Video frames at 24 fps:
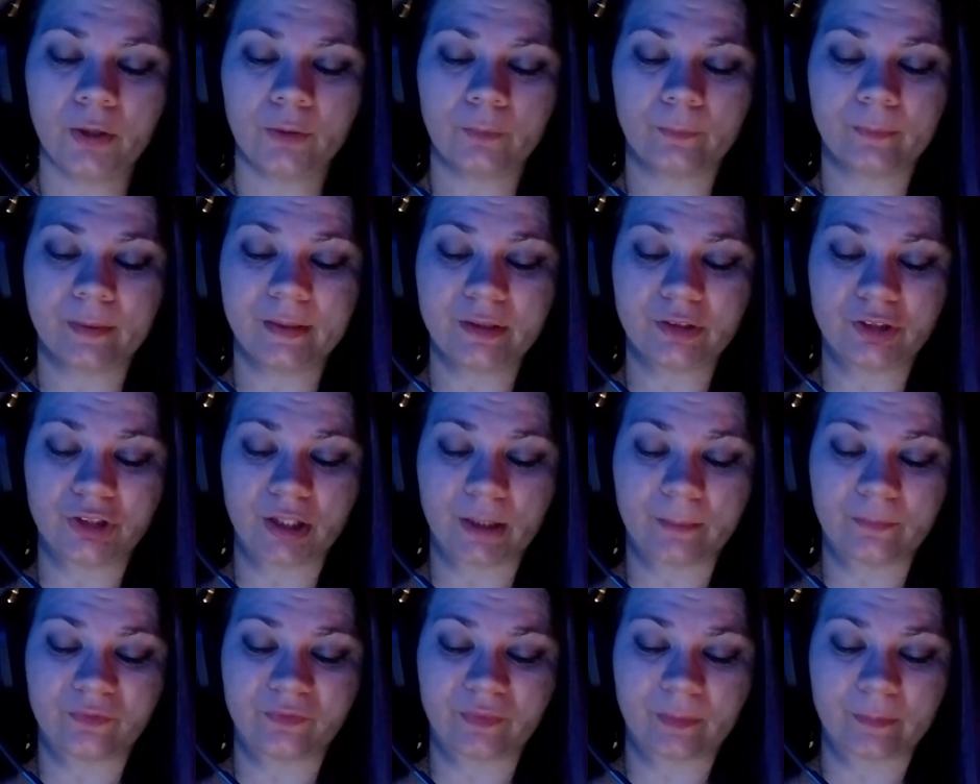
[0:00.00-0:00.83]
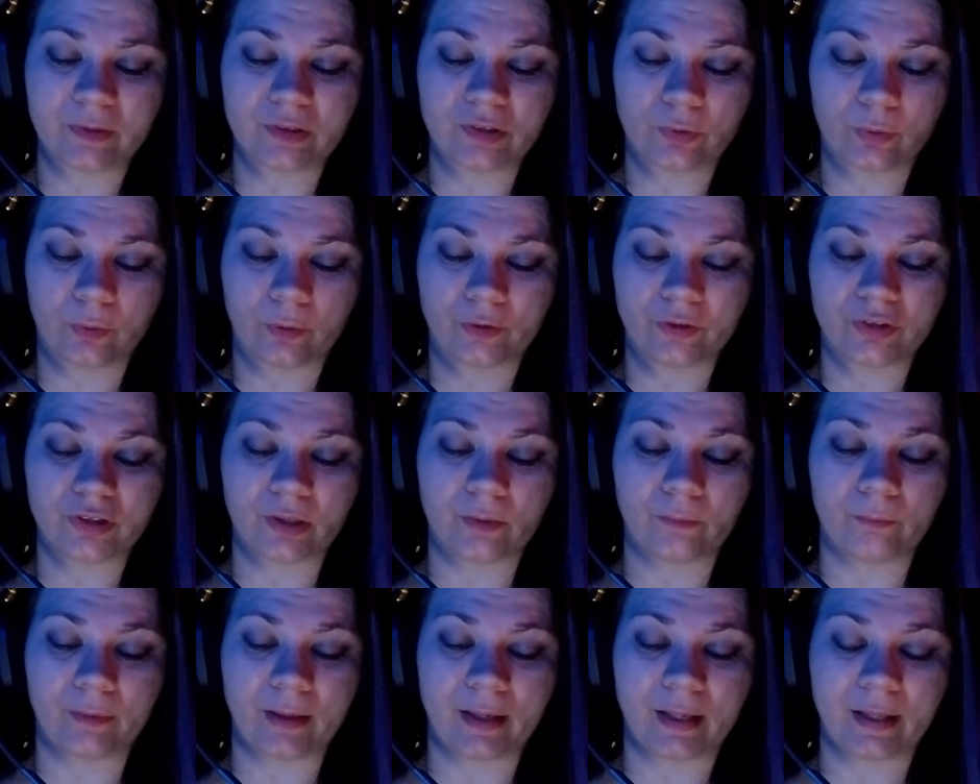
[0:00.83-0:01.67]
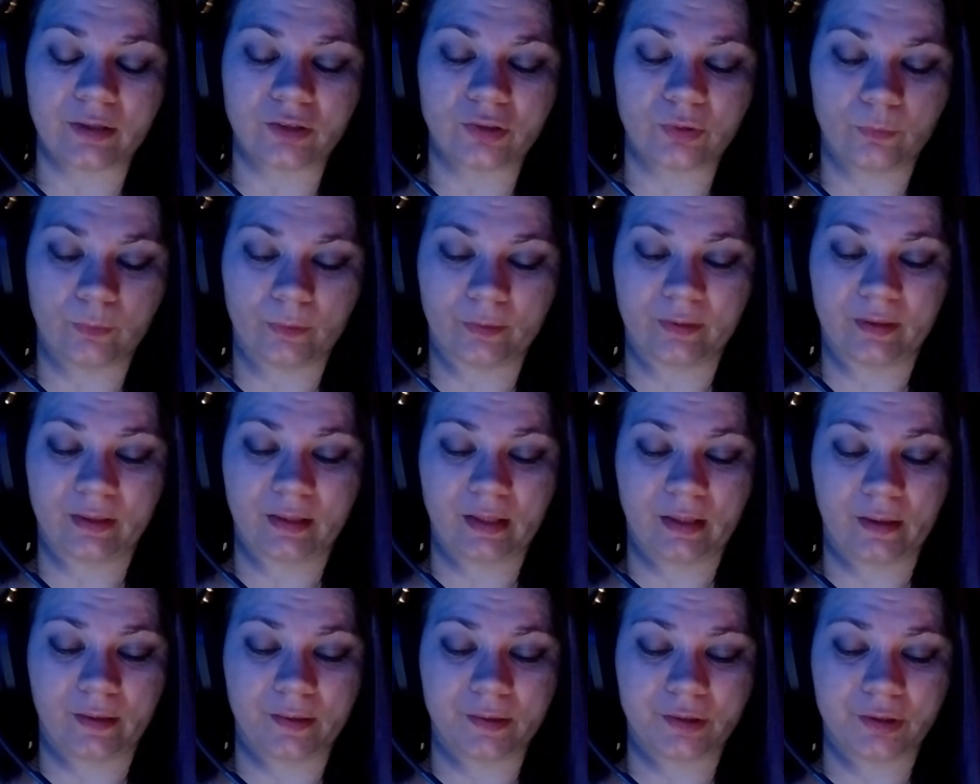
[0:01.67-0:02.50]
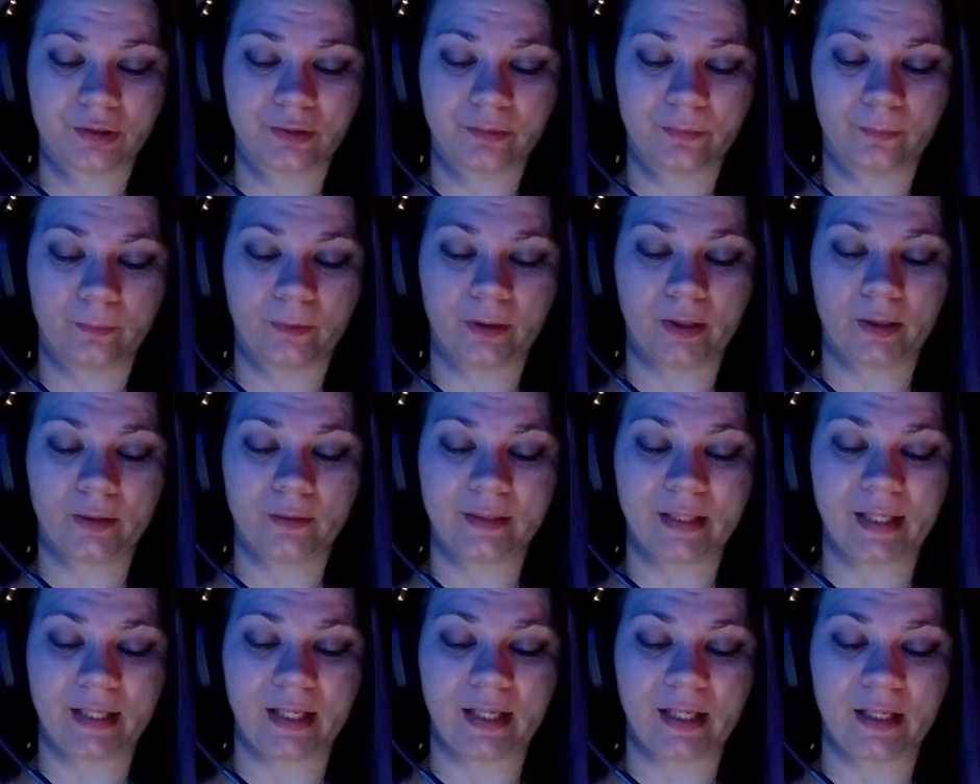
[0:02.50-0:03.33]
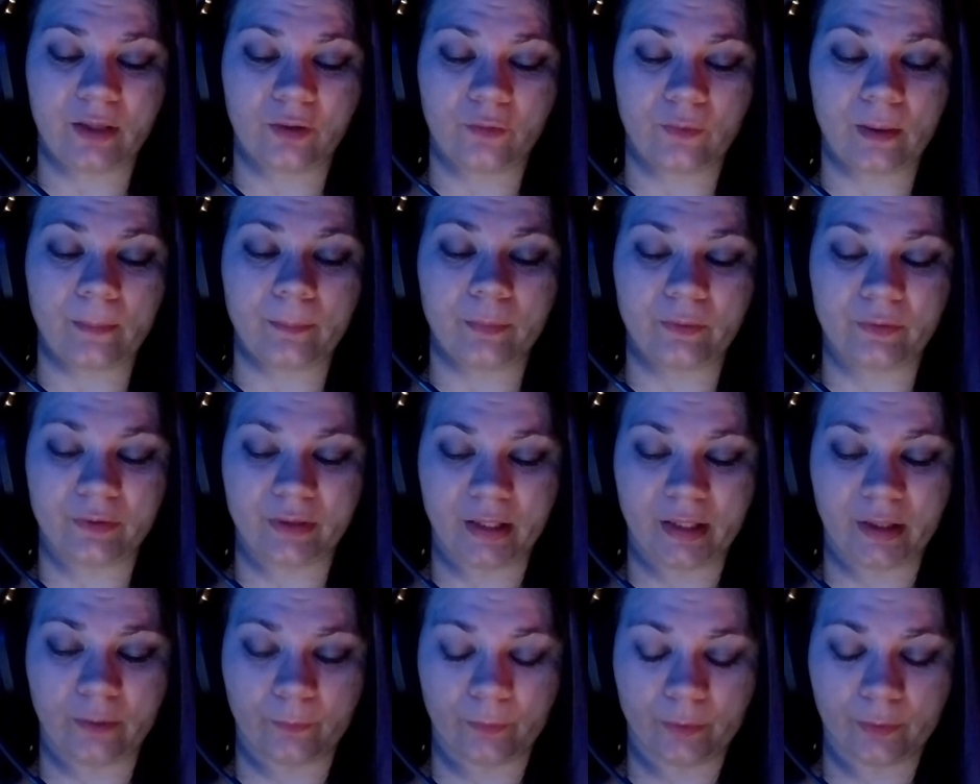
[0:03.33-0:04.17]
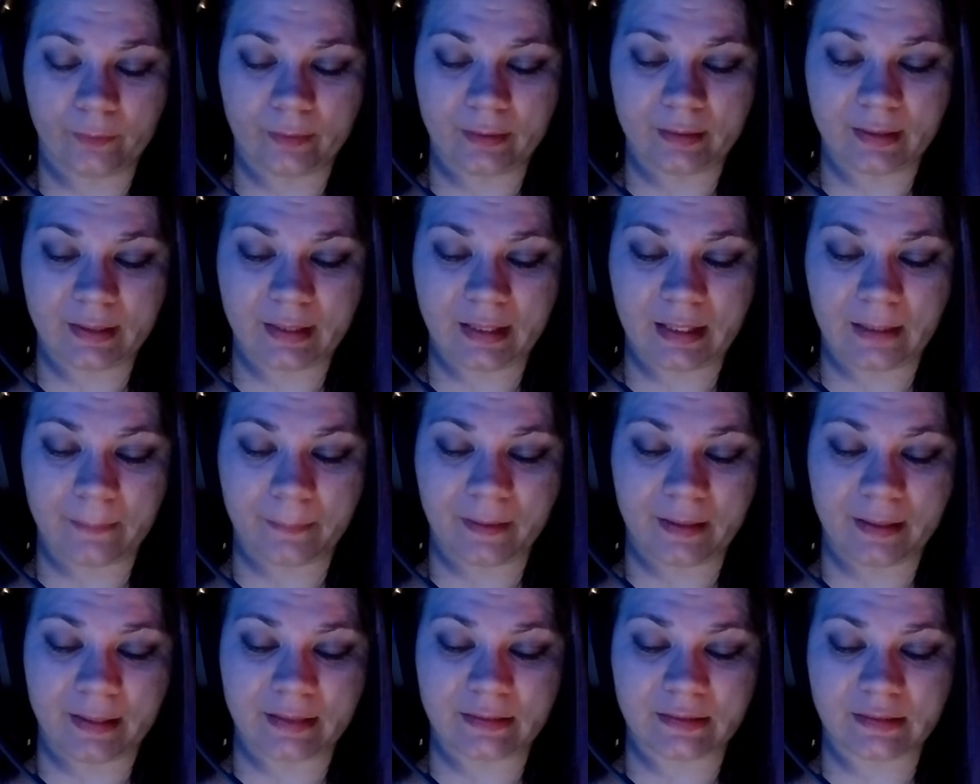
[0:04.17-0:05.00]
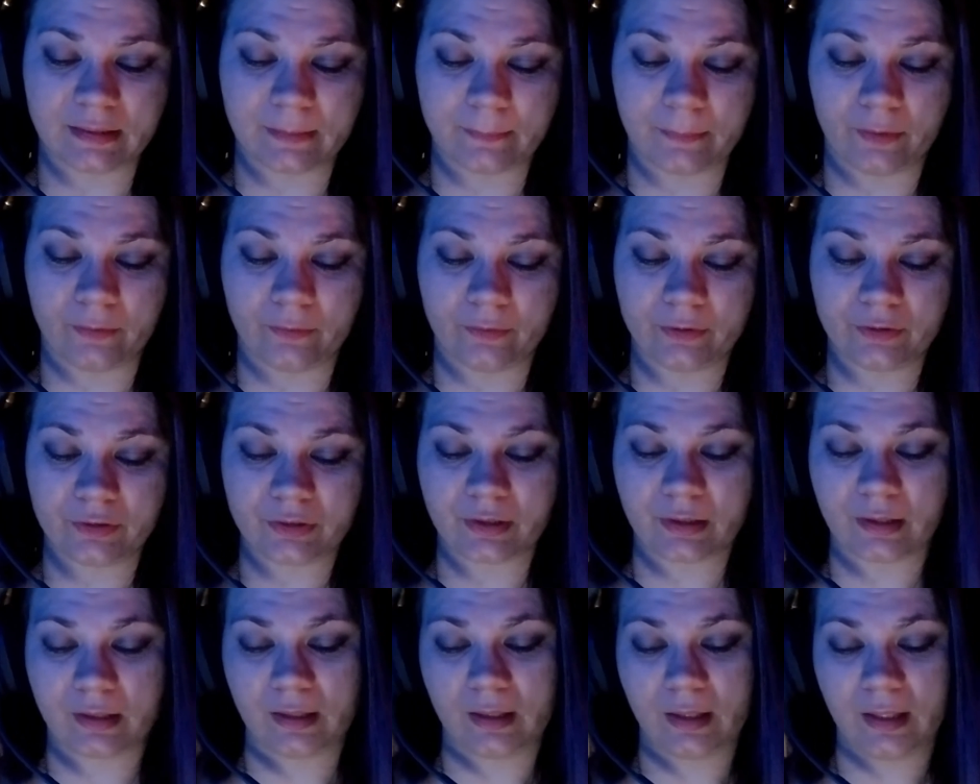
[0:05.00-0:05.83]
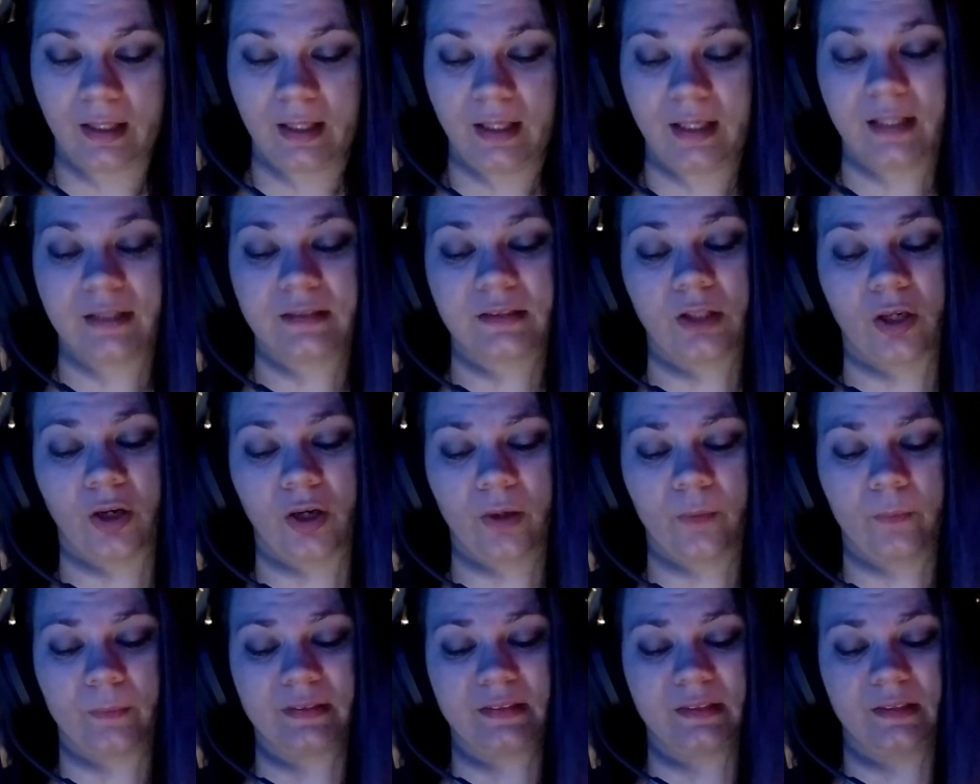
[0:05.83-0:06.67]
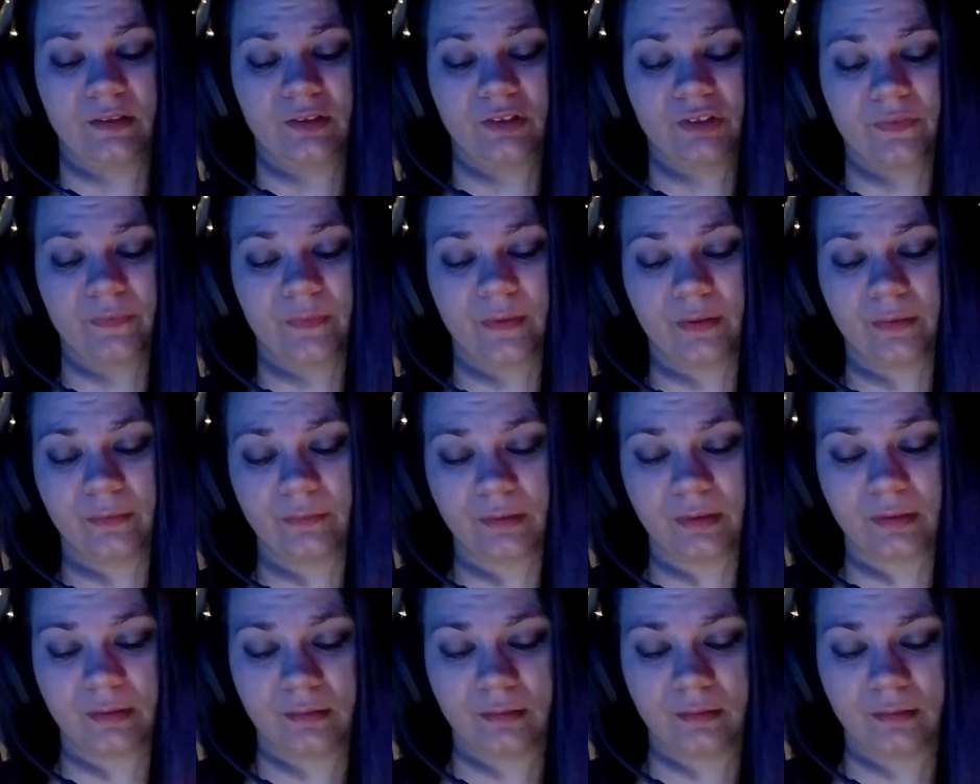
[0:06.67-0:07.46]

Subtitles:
Reed jumped from his horse and ran toward the carriage, where it lay crumpled in a ruined heap against the boulders. His heart was in his throat.